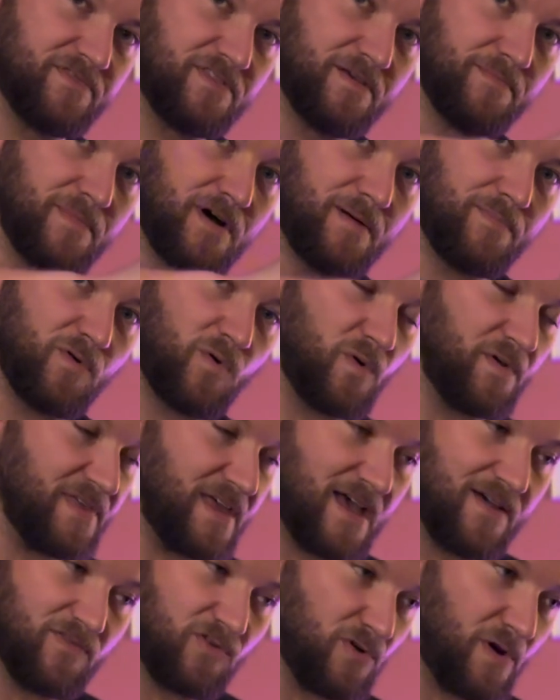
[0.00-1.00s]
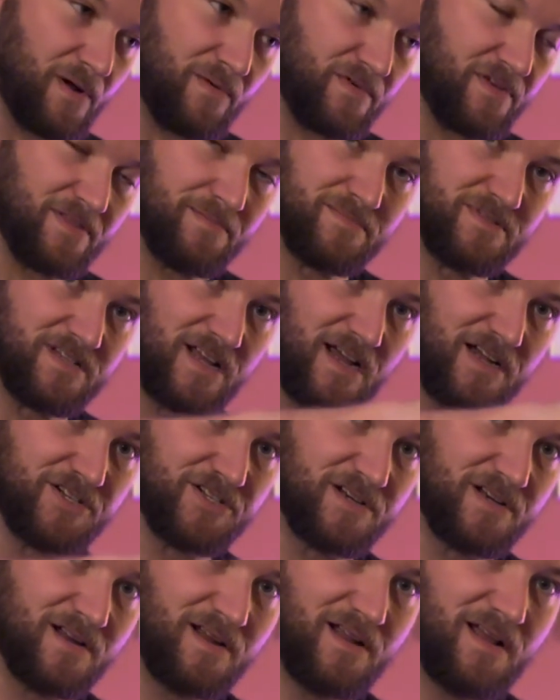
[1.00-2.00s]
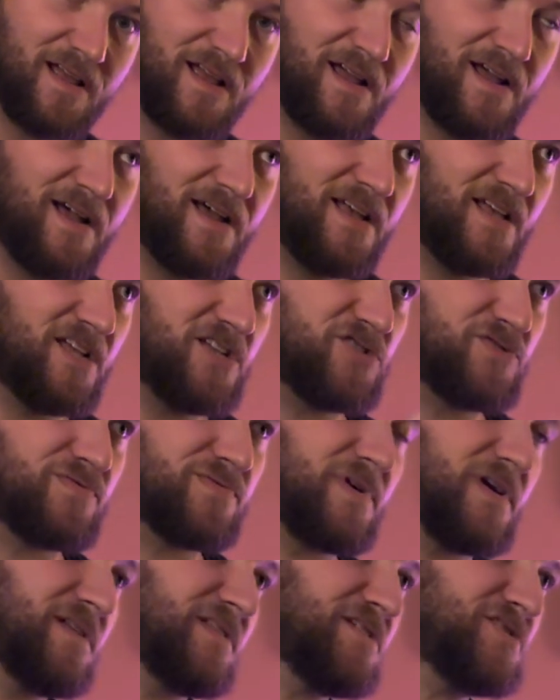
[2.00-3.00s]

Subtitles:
them up, or they have a great rhythm section. It's really